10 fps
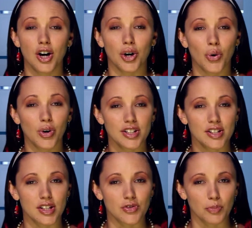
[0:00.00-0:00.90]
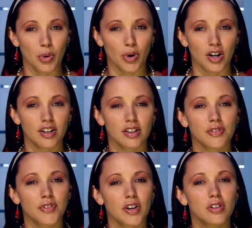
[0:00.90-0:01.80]
According to this report, the
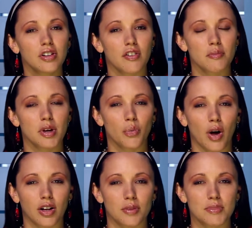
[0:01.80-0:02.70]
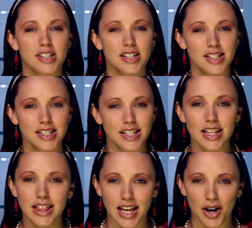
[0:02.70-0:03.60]
federal government welcomed
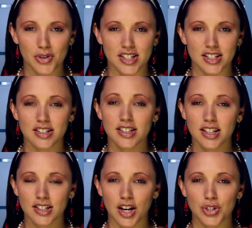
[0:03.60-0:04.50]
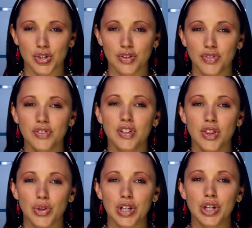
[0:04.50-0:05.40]

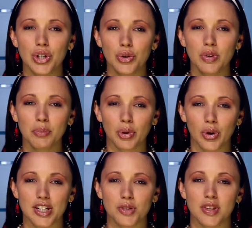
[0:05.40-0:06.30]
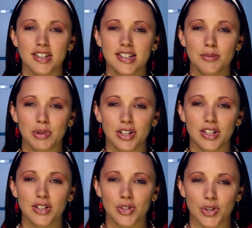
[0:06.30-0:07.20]
16,653 new employees with
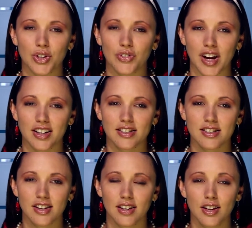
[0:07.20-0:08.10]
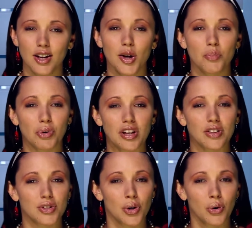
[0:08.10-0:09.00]
disabilities to their ranks,
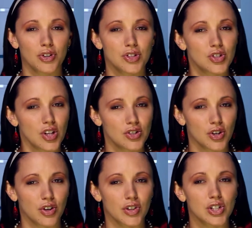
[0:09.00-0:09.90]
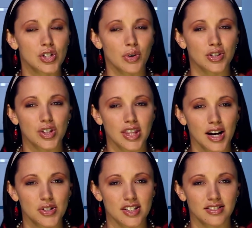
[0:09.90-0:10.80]
bringing the total to just over
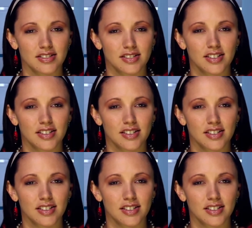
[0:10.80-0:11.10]
200,000.